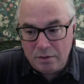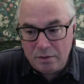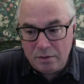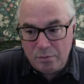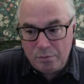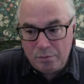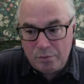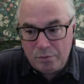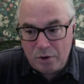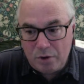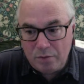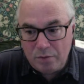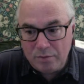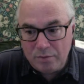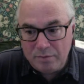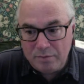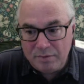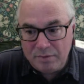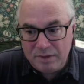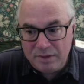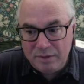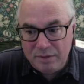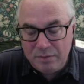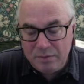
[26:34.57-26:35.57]

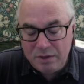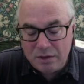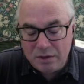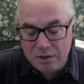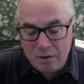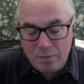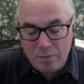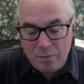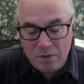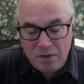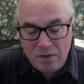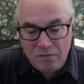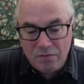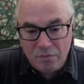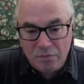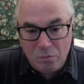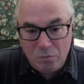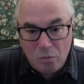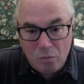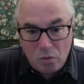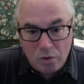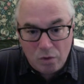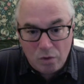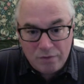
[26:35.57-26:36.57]
probably become even
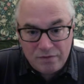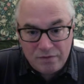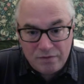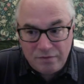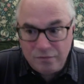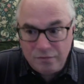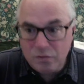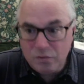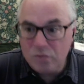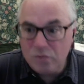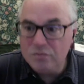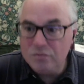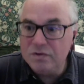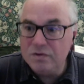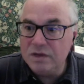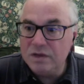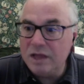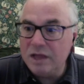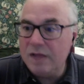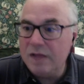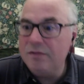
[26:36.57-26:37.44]
more difficult to get